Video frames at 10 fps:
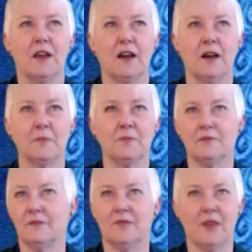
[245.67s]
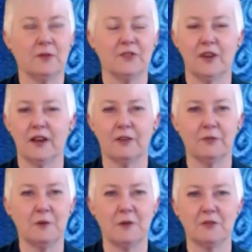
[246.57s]
they were sitting a
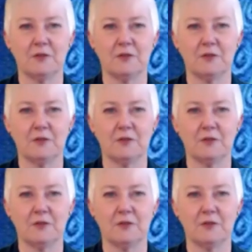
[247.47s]
three-month